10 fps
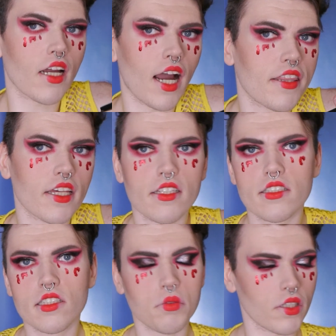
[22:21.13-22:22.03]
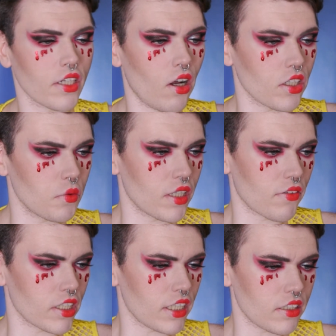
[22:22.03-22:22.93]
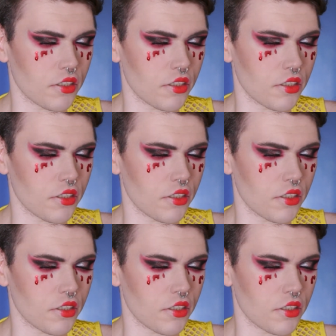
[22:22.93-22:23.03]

I think this is really all you would ever need.